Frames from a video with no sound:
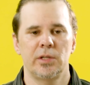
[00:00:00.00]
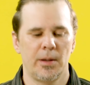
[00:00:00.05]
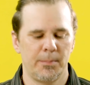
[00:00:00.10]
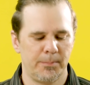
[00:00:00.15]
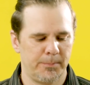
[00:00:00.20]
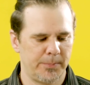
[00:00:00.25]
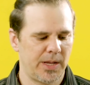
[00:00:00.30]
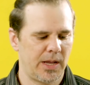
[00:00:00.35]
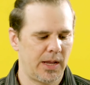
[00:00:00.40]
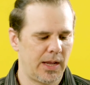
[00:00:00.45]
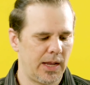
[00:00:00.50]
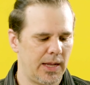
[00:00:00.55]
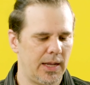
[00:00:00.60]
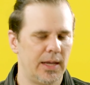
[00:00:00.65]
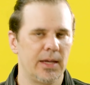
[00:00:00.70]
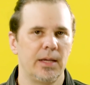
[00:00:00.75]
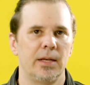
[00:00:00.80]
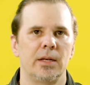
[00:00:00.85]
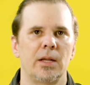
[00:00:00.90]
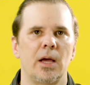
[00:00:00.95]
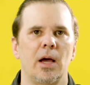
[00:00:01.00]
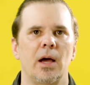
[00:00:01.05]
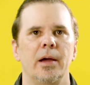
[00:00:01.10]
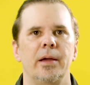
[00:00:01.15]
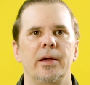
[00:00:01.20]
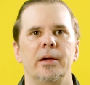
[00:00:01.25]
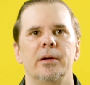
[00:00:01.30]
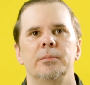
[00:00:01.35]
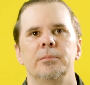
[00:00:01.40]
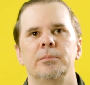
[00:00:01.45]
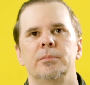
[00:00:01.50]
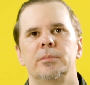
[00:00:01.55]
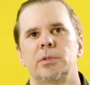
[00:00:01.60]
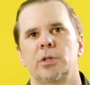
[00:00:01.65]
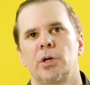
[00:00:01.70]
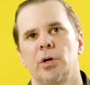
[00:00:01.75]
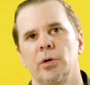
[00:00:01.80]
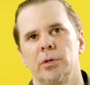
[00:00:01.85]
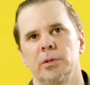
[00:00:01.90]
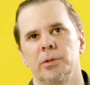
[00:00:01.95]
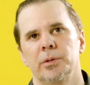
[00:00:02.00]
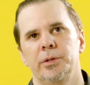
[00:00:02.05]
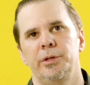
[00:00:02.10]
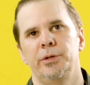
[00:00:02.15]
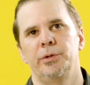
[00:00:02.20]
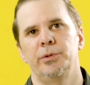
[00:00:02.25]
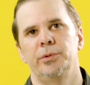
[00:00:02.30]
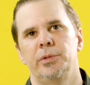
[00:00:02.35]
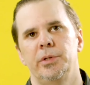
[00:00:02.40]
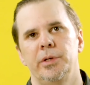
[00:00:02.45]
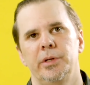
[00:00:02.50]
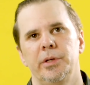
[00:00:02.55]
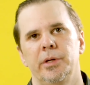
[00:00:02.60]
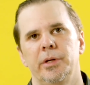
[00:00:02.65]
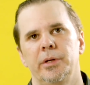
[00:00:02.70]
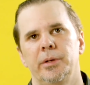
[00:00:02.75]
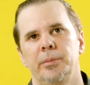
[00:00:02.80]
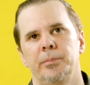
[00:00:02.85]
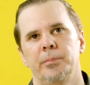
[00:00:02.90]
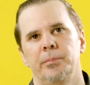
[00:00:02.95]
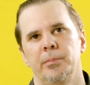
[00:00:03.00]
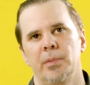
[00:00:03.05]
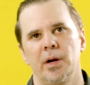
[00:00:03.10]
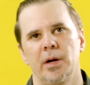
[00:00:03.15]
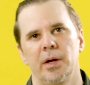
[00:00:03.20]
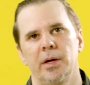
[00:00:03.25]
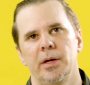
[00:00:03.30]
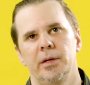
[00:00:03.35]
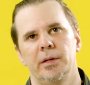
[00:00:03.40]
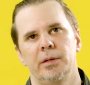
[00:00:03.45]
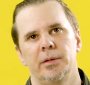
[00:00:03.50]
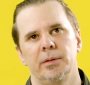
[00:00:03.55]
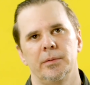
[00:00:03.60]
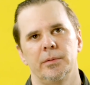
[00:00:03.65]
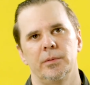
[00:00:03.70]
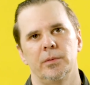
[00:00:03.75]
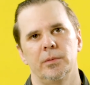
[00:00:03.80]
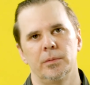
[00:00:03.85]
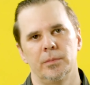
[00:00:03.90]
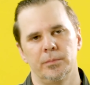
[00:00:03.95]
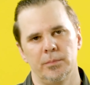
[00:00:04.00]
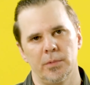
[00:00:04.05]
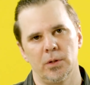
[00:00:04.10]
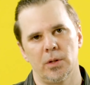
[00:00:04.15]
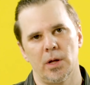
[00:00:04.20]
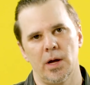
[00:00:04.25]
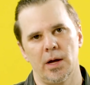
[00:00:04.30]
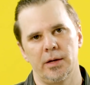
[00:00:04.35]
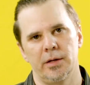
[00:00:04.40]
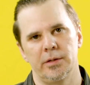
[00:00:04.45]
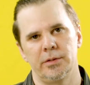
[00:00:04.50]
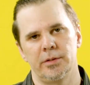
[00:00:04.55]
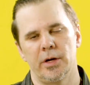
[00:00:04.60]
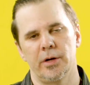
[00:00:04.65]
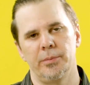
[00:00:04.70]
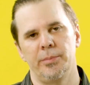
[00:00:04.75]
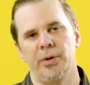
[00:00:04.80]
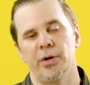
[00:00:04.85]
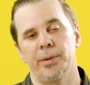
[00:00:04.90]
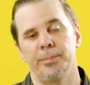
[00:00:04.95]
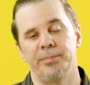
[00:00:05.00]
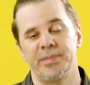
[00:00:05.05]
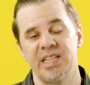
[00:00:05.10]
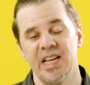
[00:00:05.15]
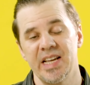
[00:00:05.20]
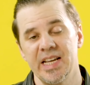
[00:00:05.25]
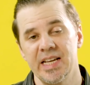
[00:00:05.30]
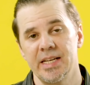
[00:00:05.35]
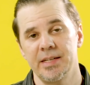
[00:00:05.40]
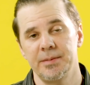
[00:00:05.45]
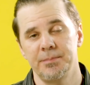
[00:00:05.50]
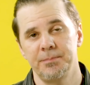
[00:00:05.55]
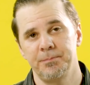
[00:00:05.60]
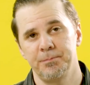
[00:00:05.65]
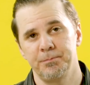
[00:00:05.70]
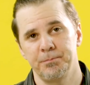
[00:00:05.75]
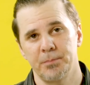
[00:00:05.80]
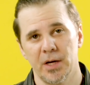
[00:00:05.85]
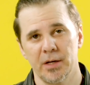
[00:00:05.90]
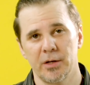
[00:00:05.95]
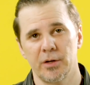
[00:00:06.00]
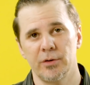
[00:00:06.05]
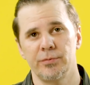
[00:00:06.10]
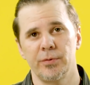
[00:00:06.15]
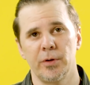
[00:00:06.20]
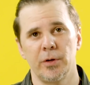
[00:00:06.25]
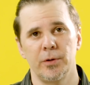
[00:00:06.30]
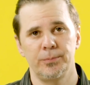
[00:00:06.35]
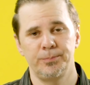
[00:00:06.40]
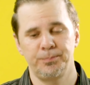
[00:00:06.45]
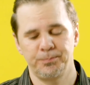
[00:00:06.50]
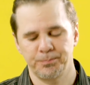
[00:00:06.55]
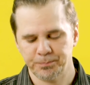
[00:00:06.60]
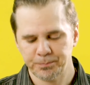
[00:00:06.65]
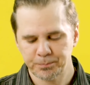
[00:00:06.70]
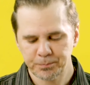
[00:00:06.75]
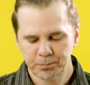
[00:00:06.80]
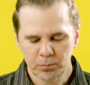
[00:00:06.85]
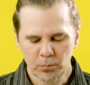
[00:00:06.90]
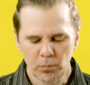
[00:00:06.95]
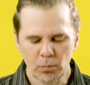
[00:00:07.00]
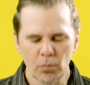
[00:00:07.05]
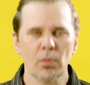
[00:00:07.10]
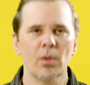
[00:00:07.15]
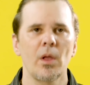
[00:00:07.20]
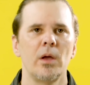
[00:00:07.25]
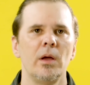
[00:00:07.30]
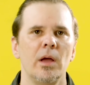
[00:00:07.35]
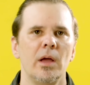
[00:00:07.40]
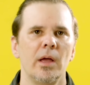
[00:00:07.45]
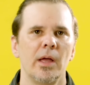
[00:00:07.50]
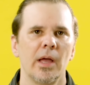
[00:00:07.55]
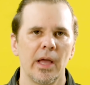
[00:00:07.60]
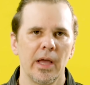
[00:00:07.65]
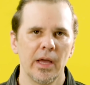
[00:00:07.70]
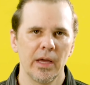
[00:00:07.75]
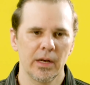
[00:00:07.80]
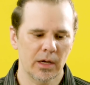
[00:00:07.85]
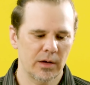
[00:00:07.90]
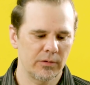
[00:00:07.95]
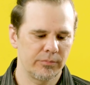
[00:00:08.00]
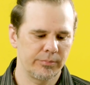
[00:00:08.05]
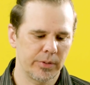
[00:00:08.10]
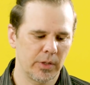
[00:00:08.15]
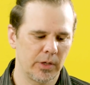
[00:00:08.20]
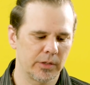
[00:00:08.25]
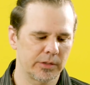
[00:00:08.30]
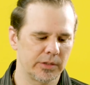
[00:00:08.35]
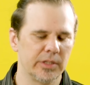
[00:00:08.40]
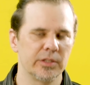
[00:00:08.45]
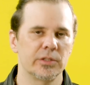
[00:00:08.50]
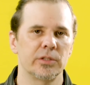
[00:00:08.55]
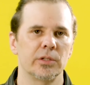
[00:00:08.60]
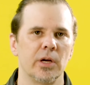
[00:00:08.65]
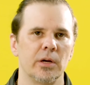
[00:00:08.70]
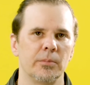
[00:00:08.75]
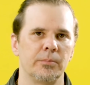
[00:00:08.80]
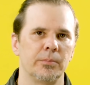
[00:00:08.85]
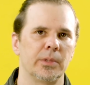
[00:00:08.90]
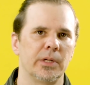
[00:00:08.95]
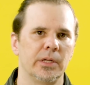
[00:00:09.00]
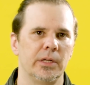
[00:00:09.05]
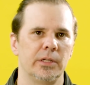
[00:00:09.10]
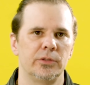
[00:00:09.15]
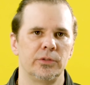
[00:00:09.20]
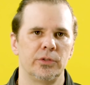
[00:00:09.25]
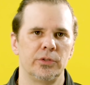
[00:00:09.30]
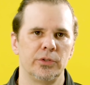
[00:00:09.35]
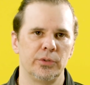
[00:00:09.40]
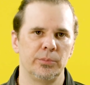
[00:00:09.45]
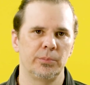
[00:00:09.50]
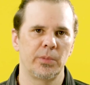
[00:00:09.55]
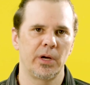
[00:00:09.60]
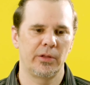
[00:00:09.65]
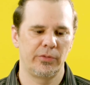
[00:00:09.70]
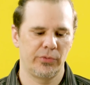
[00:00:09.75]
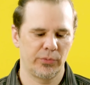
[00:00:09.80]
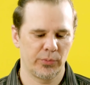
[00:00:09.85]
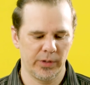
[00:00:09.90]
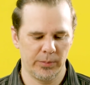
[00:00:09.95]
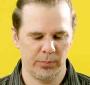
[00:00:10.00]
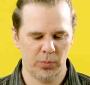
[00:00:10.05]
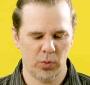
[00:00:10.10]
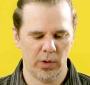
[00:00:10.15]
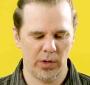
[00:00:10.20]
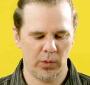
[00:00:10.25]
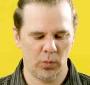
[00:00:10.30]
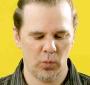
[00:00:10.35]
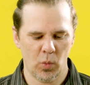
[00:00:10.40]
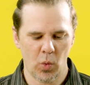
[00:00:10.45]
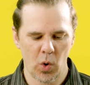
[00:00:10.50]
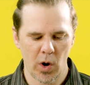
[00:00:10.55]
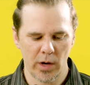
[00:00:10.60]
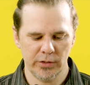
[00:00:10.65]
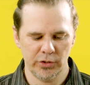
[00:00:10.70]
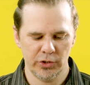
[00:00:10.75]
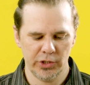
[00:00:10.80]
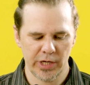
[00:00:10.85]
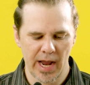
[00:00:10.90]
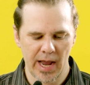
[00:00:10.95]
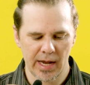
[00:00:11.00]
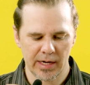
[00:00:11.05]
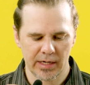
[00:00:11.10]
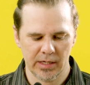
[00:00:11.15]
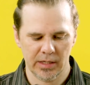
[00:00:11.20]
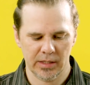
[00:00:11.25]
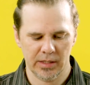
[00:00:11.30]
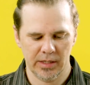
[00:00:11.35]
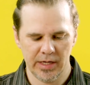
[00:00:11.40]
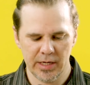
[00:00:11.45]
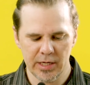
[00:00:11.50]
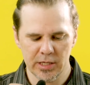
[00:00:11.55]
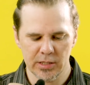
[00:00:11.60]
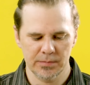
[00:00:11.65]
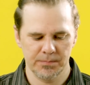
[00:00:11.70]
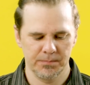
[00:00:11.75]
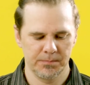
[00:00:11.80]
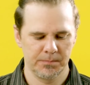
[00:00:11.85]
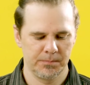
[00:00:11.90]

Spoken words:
up, and I am currently using my Mailada WM10 microphone, and I've plugged this up into my 3.1 jack here.